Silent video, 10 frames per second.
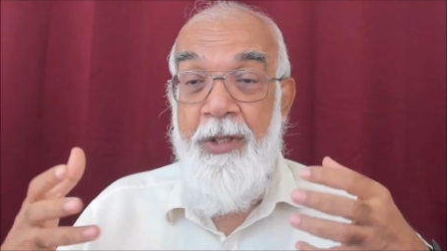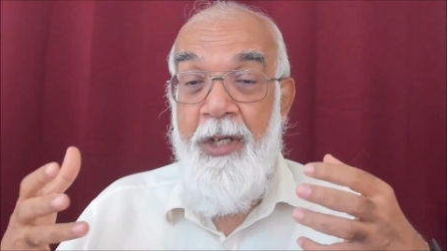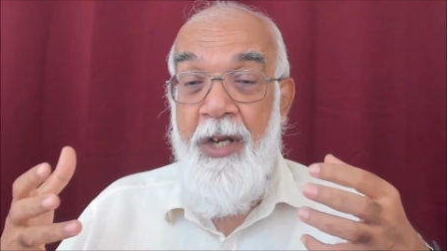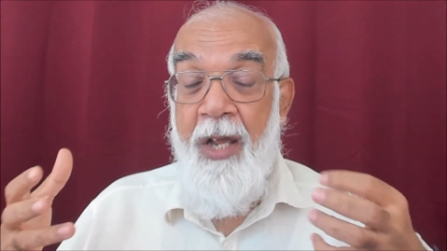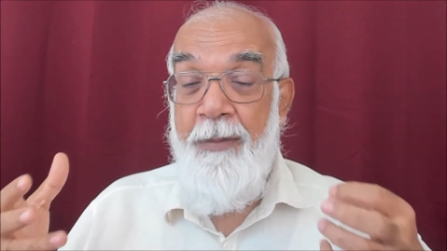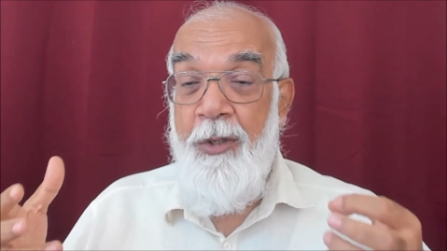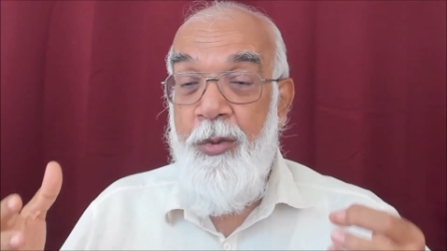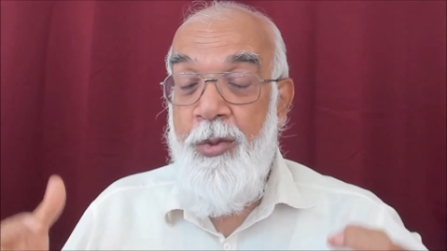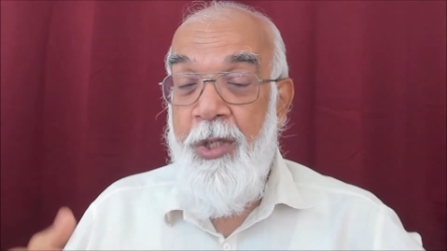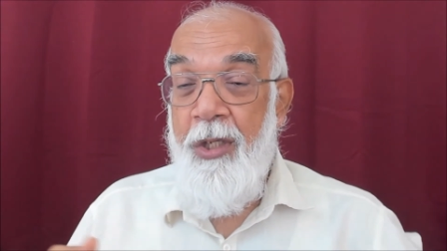that I'm
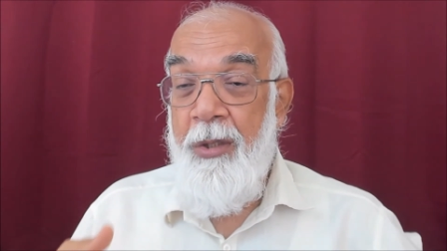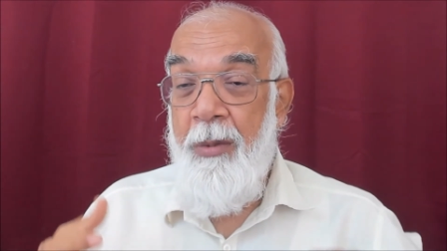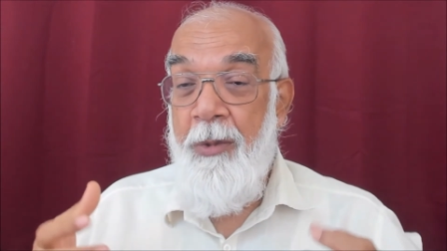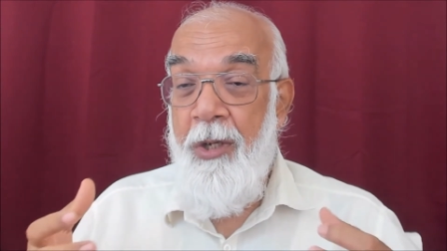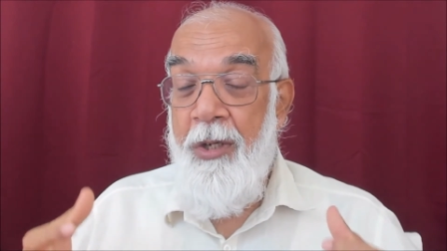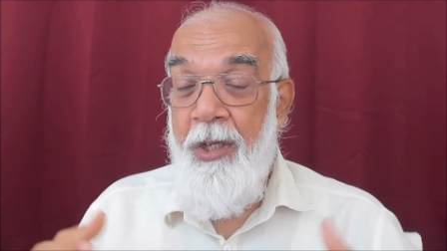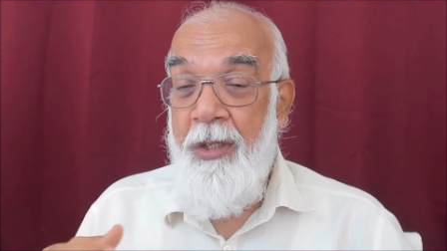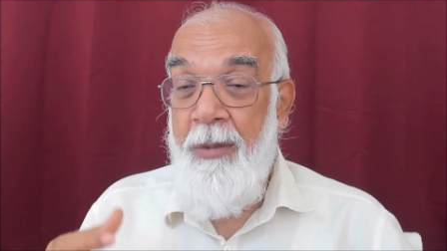using the body,